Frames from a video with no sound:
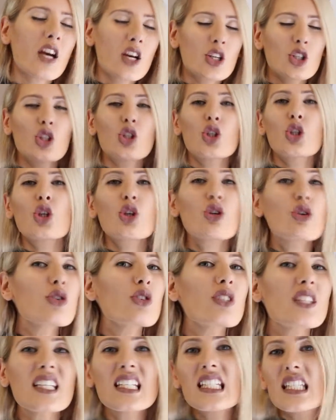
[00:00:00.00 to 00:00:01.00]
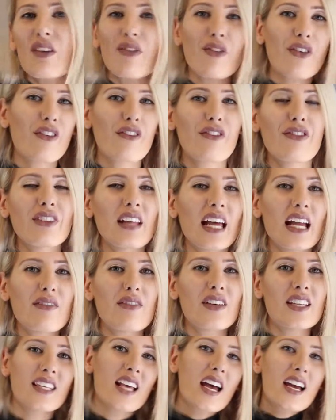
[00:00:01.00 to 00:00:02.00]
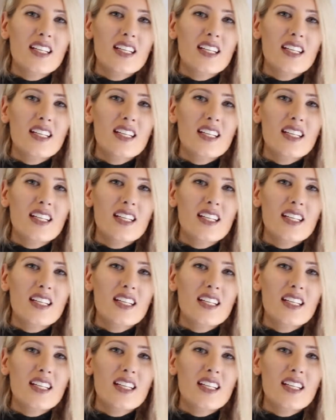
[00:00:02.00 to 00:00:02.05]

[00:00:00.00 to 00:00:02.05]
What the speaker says: to choose the different flavors,